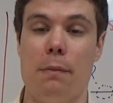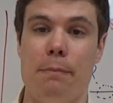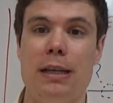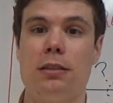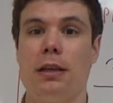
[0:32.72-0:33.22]

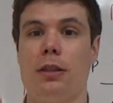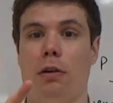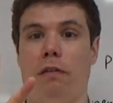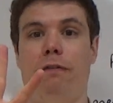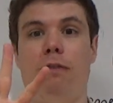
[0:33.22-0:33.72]
Basically, there
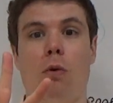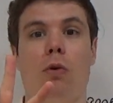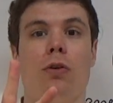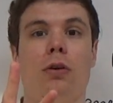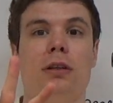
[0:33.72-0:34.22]
are
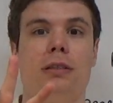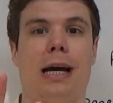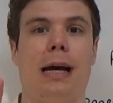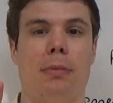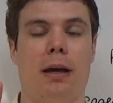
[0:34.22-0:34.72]
four
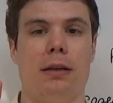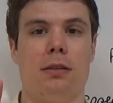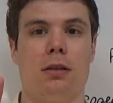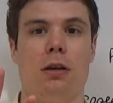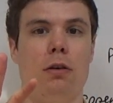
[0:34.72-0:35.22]

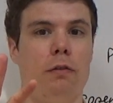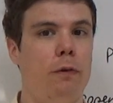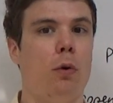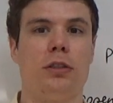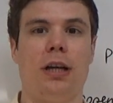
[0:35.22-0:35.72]

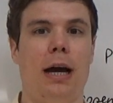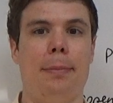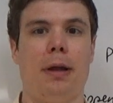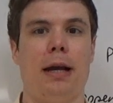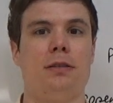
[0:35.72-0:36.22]

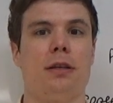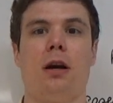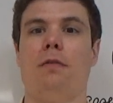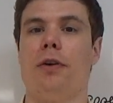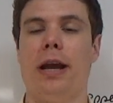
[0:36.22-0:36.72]
timelines that
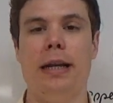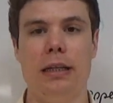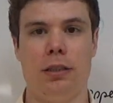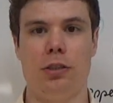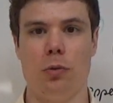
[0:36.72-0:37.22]
cover any
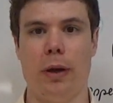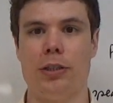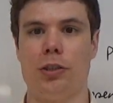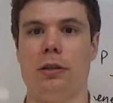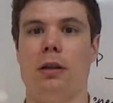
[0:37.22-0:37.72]

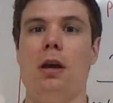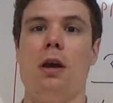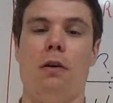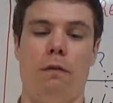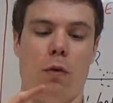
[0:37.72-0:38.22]
situation
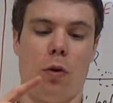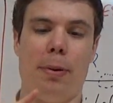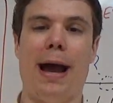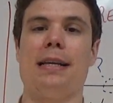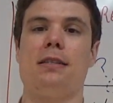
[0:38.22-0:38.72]
for
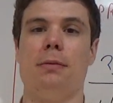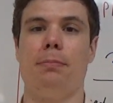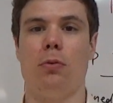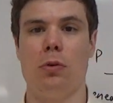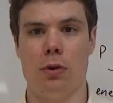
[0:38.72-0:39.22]
past
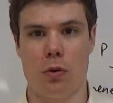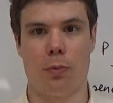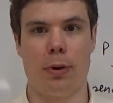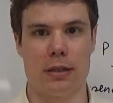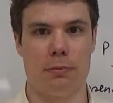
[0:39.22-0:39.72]
simple
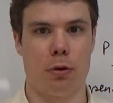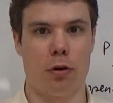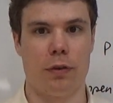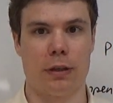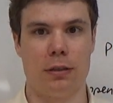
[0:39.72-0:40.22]
or present
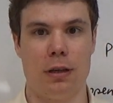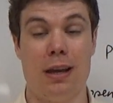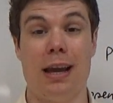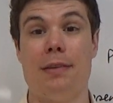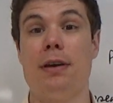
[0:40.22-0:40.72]
perfect,
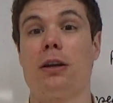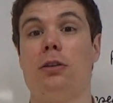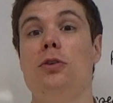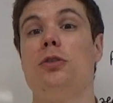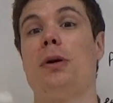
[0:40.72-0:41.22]
and that
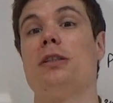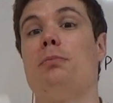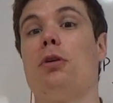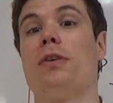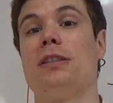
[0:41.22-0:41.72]
includes present
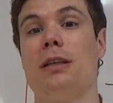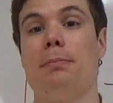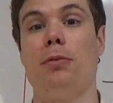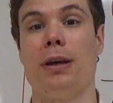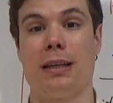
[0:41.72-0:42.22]
perfect
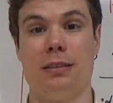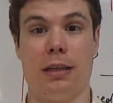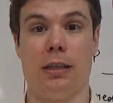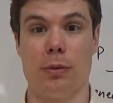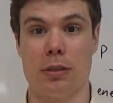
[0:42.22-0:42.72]
simple and
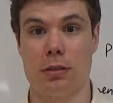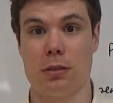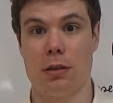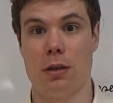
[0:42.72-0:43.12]
continuous.